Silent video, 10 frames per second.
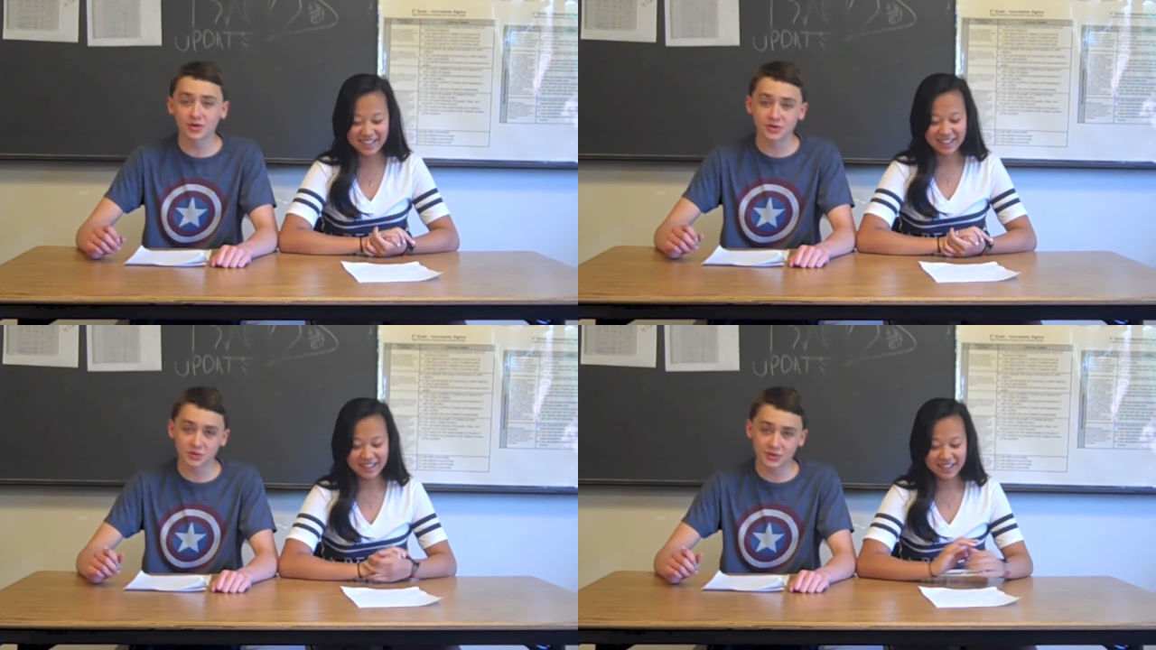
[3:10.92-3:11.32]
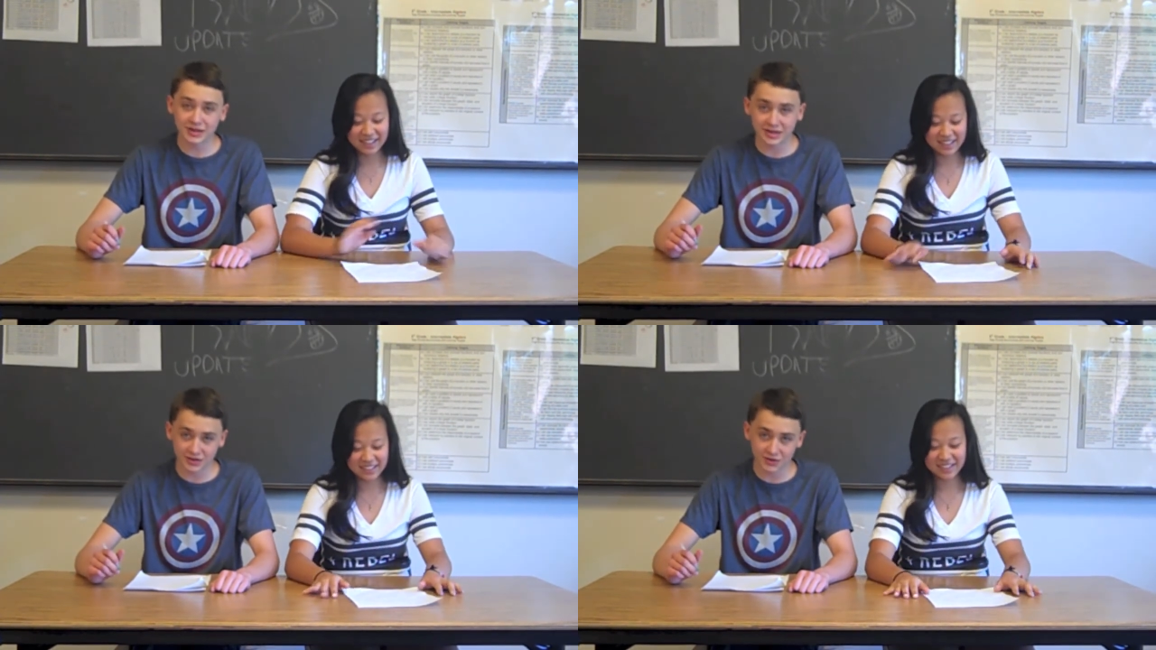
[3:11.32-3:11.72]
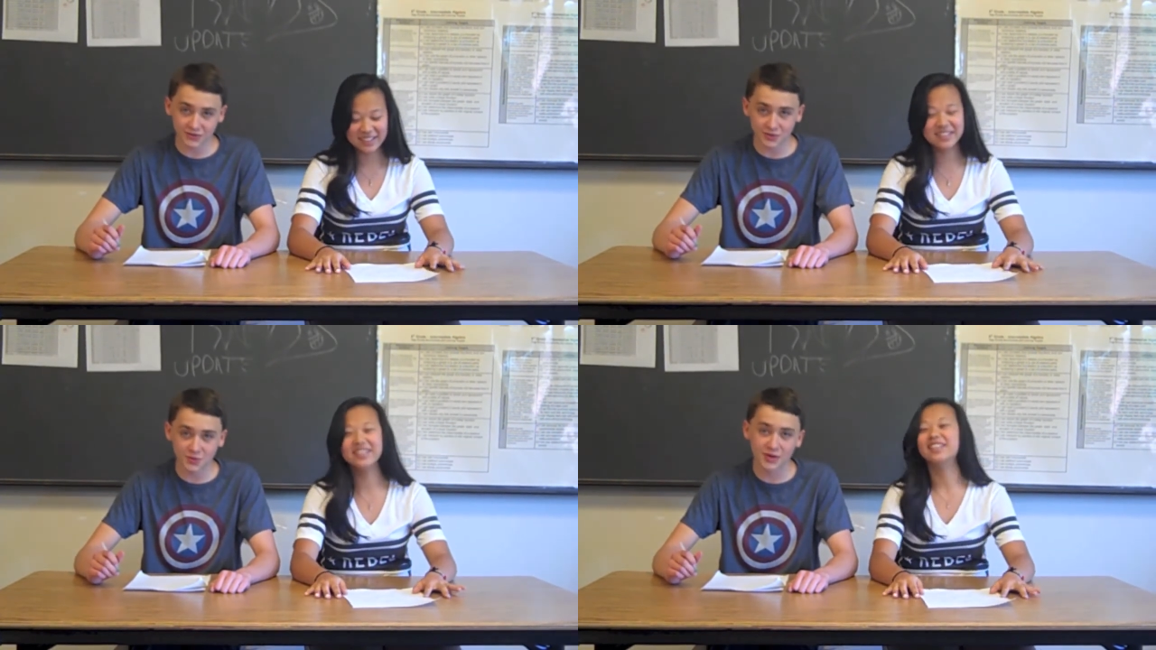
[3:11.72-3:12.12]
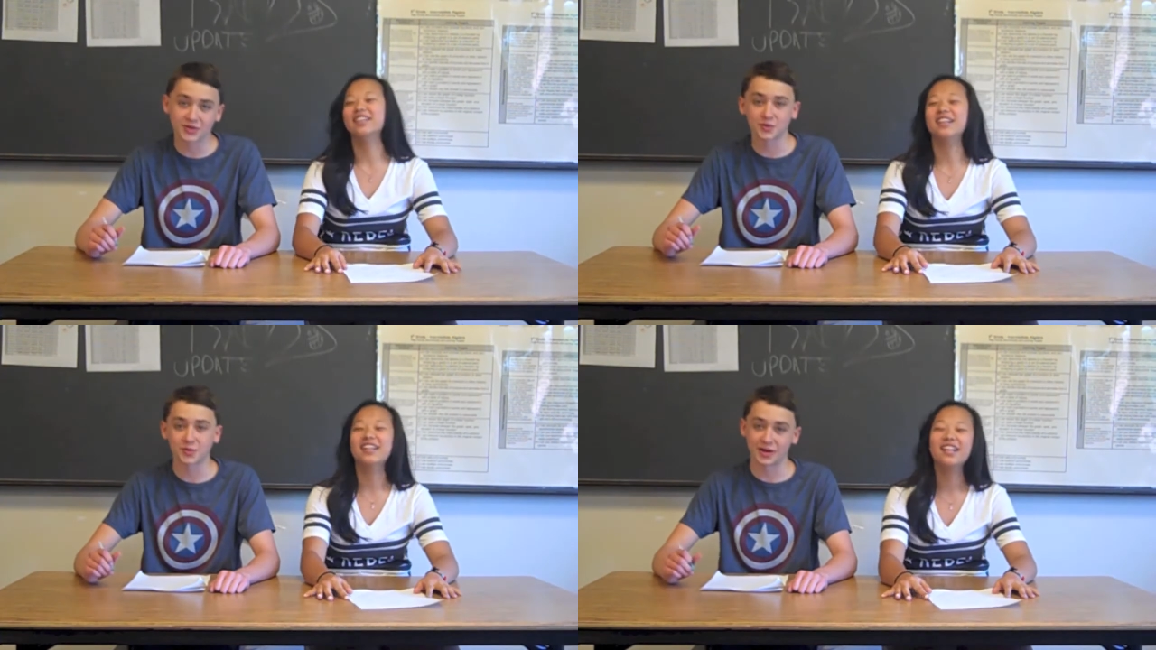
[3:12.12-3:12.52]
Speaker 1: to the interview
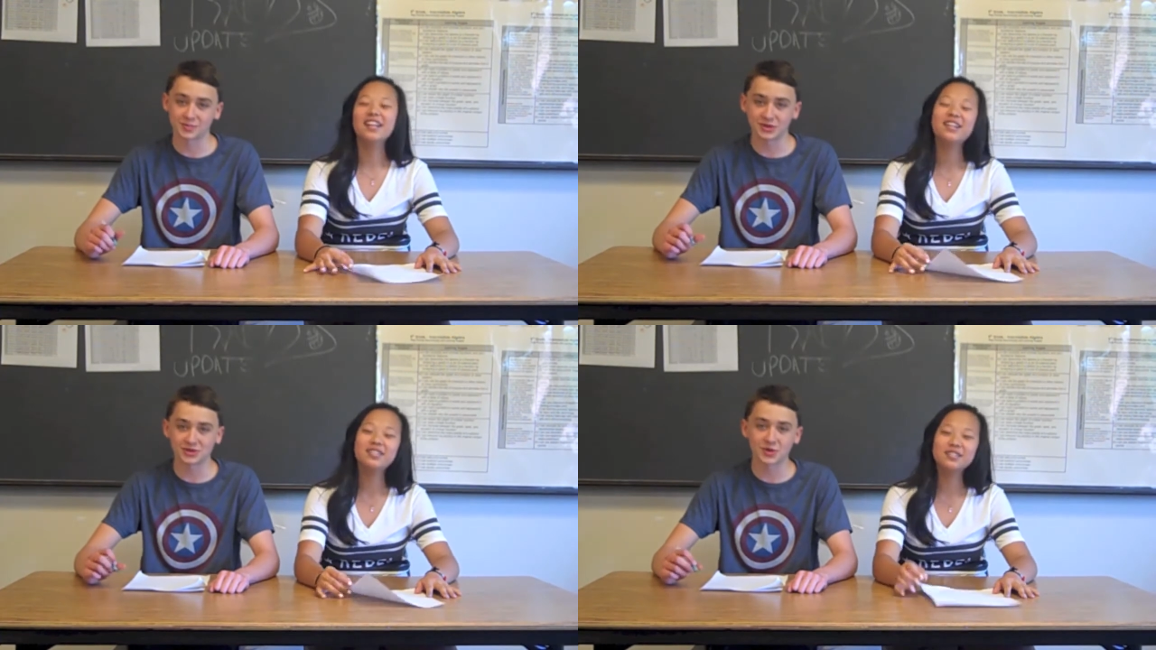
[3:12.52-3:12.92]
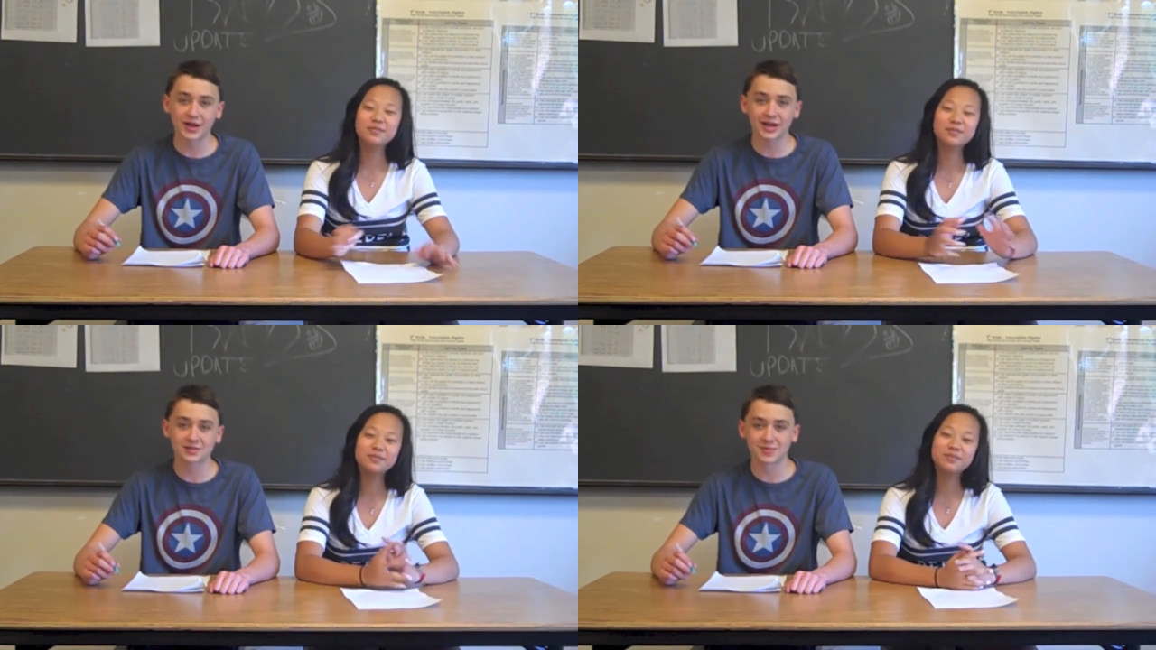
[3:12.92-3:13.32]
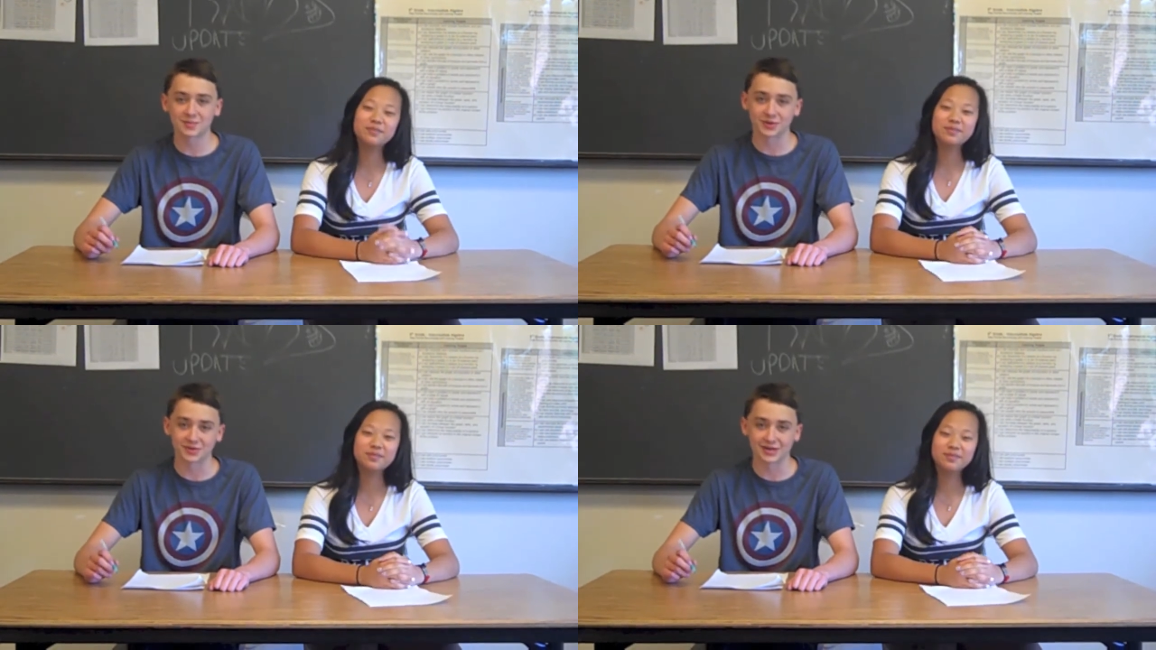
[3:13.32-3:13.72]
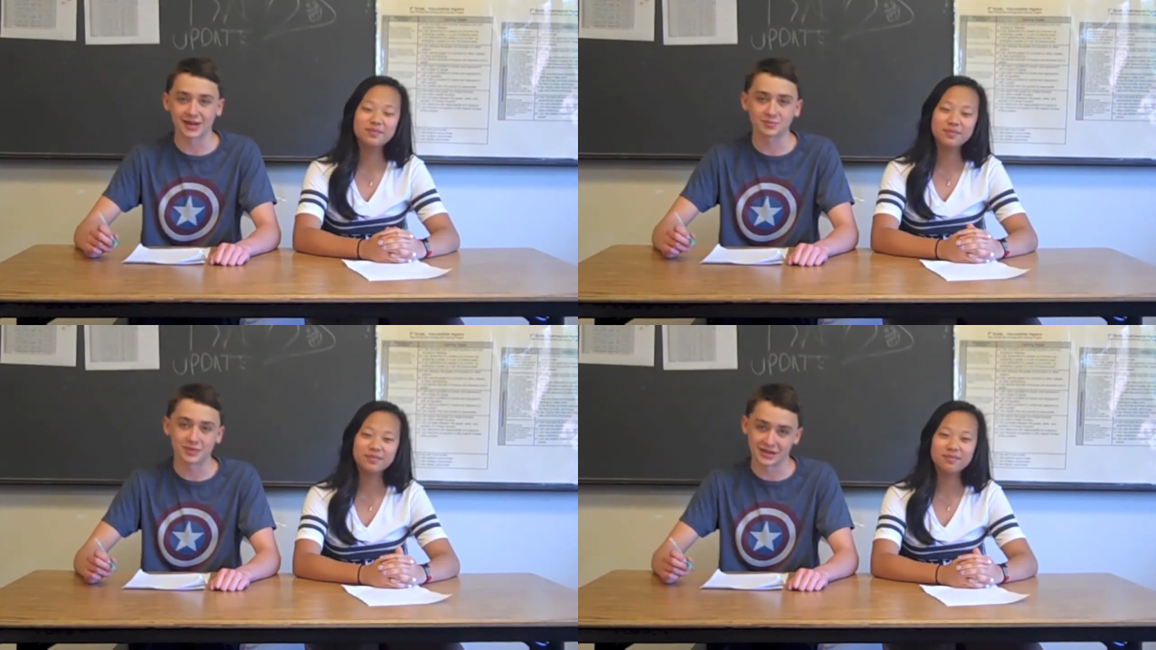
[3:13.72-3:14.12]
with the Ramsey show cast members,
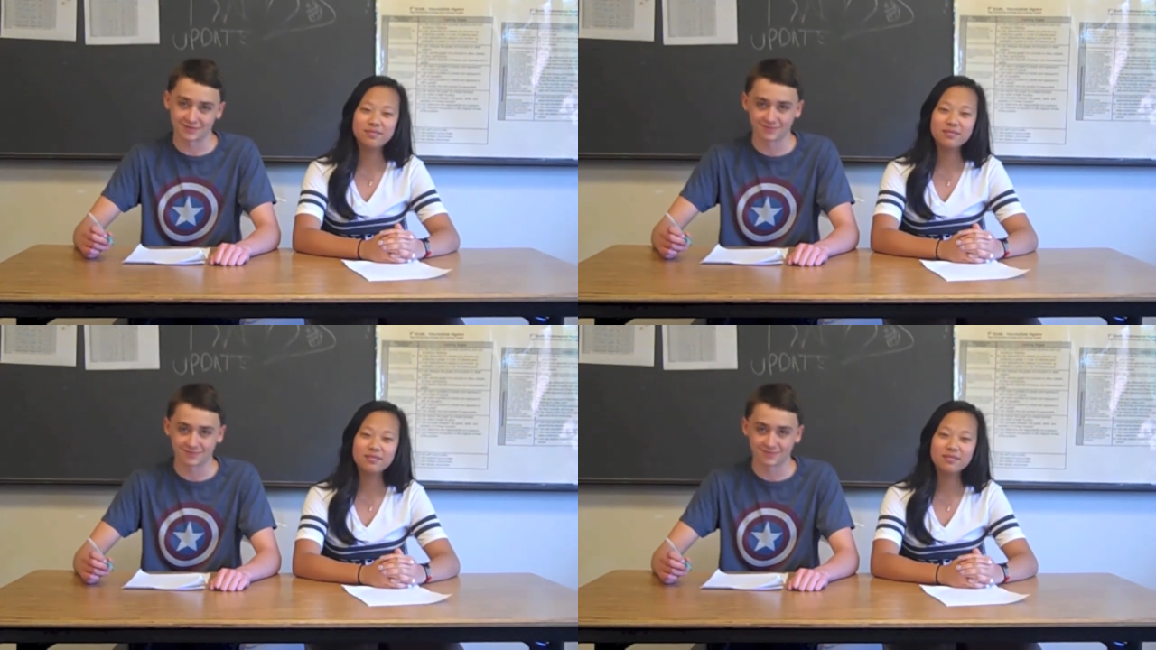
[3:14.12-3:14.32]
like me.